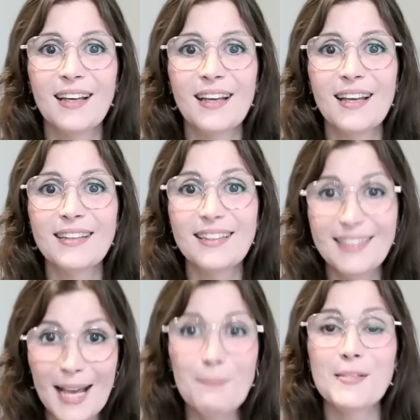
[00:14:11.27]
The
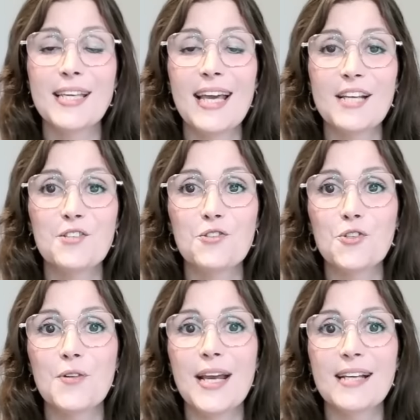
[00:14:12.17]
debt schedule
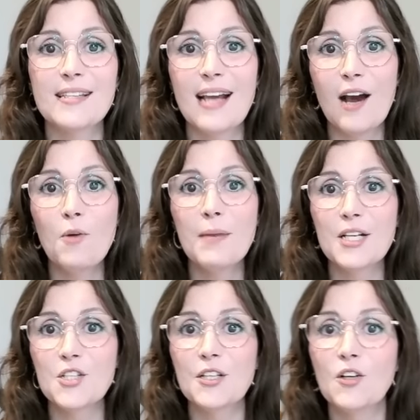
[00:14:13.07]
tracks how much
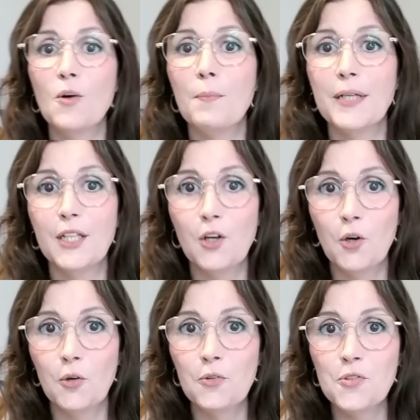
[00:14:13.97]
the company
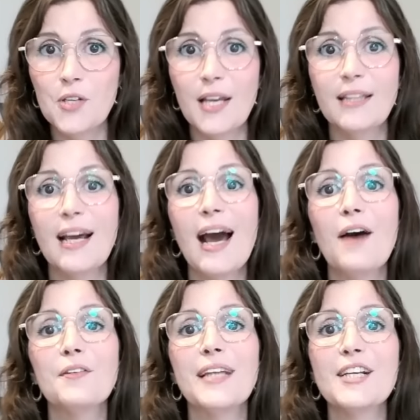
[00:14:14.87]
owes and how
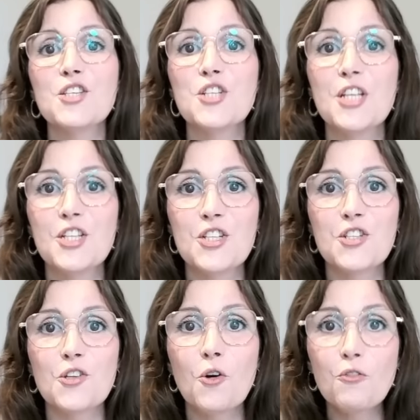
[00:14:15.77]
that changes
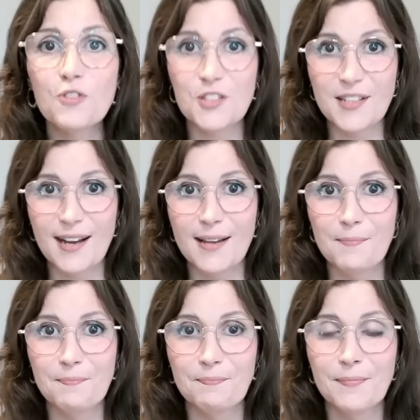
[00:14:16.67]
over time.
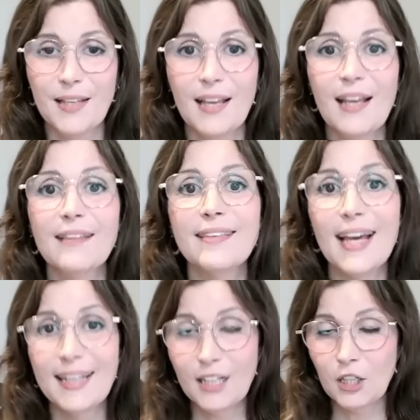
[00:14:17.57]
That
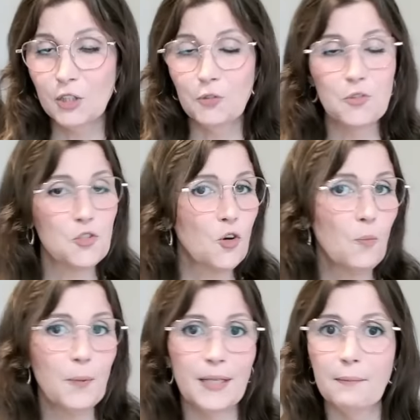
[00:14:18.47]
includes
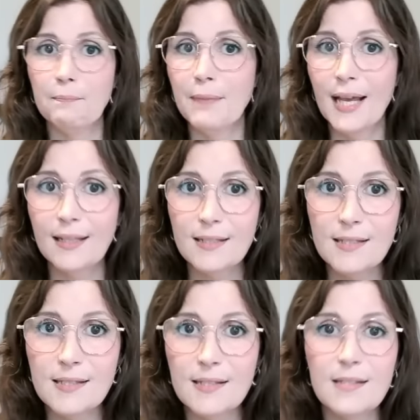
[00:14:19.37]
opening
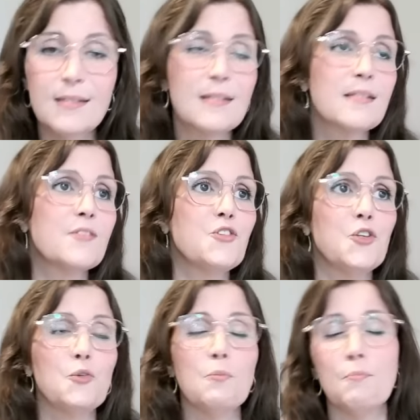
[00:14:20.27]
balances,
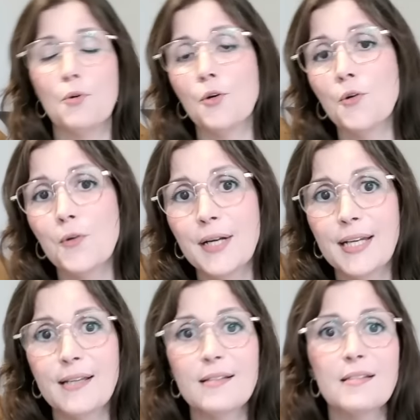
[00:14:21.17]
new
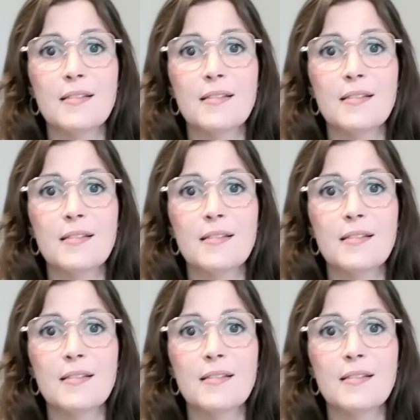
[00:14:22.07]
borrowings,